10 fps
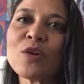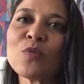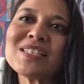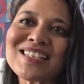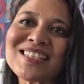
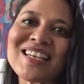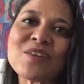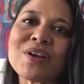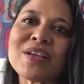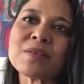We need to
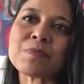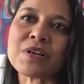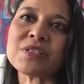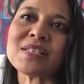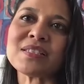accelerate
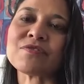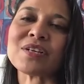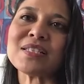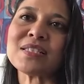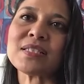the process of